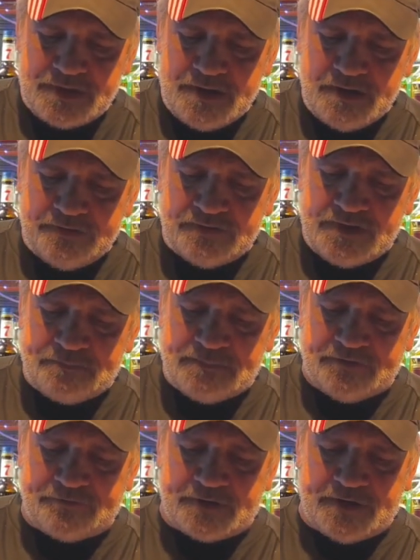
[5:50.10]
And listen up,
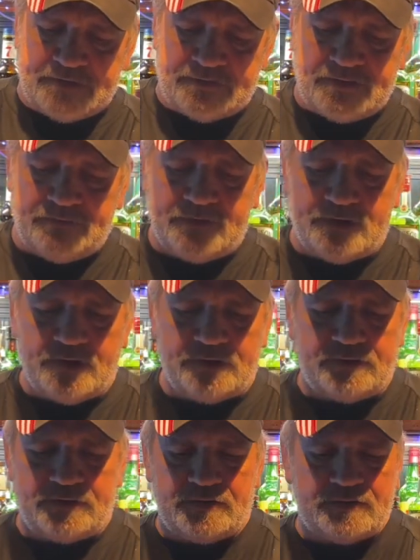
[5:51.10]
my friends. If you're
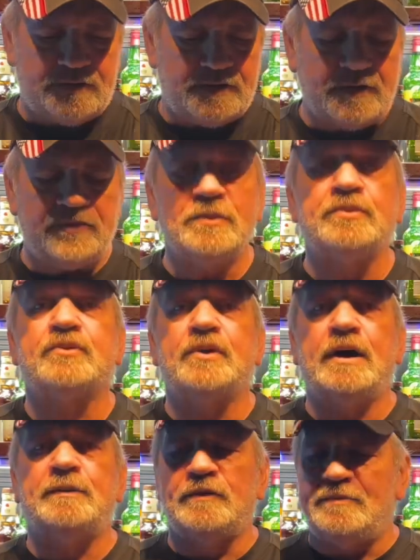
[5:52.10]
not a
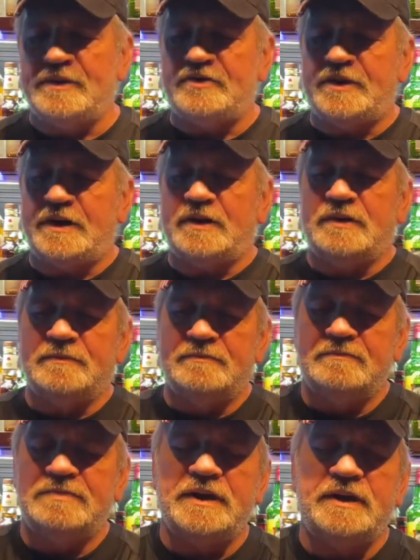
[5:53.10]
subscriber of my channel,
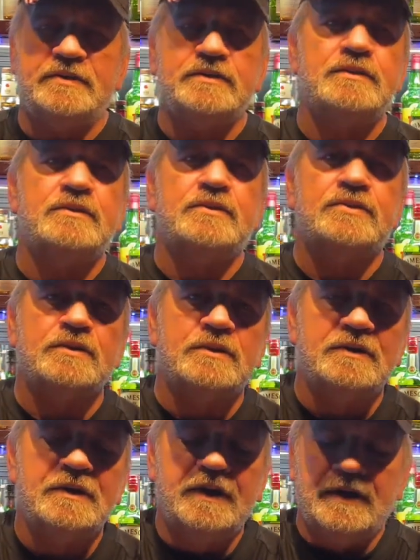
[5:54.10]
please do
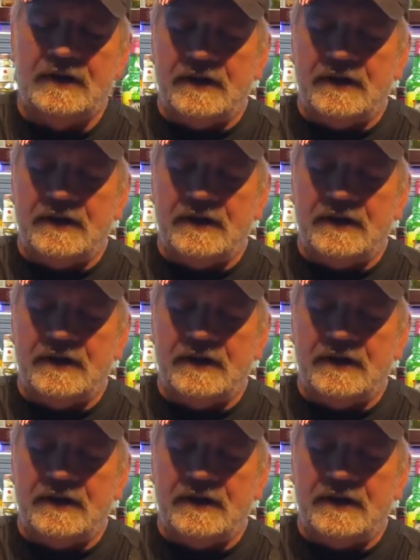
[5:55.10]
so.